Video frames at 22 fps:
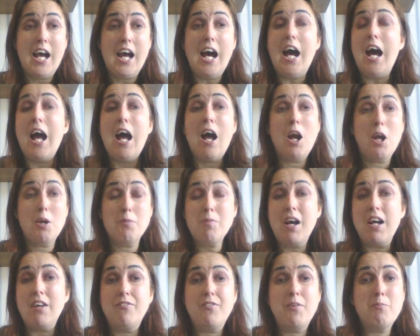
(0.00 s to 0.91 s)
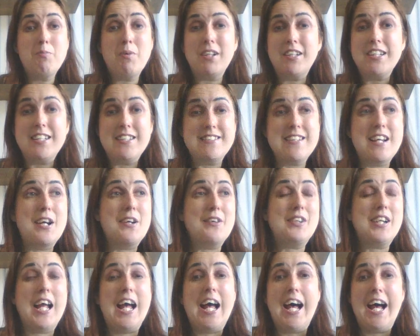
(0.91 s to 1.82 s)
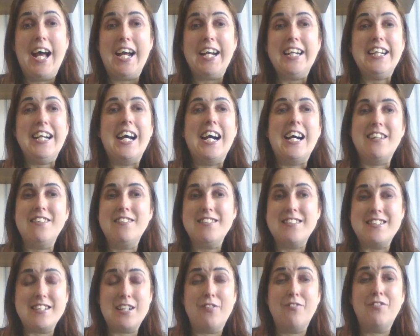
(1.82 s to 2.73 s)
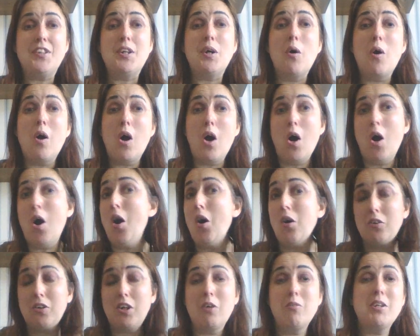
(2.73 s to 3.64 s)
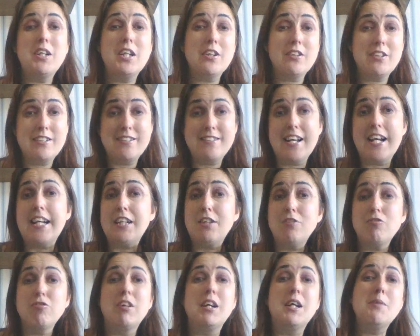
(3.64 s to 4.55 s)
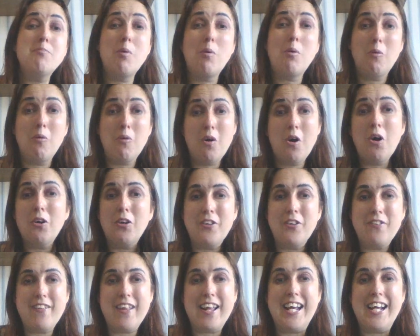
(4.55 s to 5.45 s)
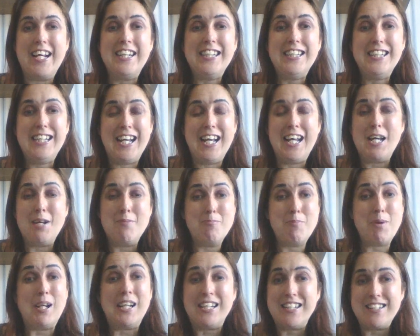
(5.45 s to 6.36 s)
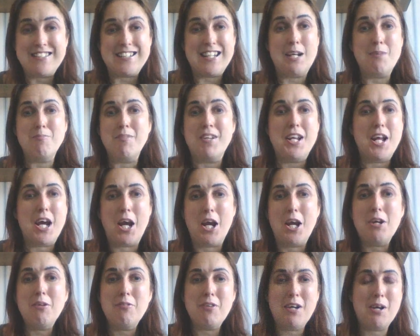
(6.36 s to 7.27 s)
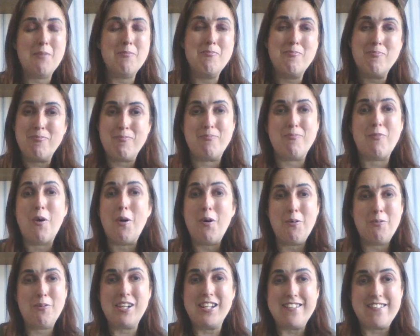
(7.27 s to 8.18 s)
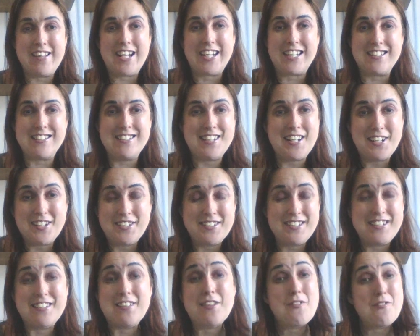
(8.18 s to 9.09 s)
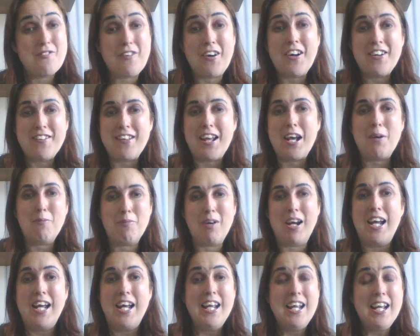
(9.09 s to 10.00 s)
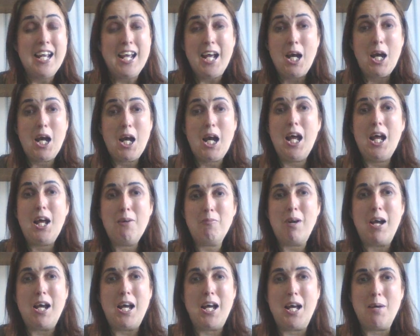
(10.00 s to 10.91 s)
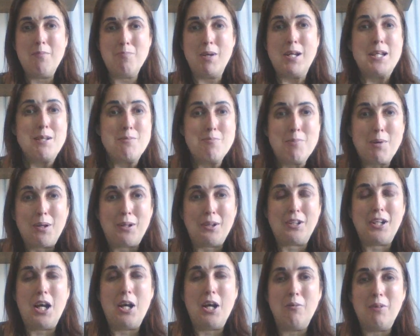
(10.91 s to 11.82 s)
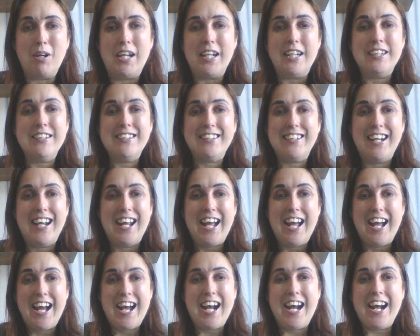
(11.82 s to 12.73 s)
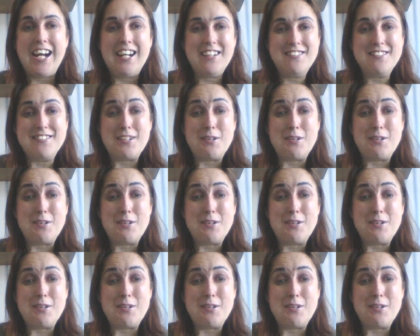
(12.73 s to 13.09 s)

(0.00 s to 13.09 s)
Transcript: I hope everybody's okay and if you are going on a day trip or holiday, uh, please let me know. I'm always excited to find out where uh, where people are going and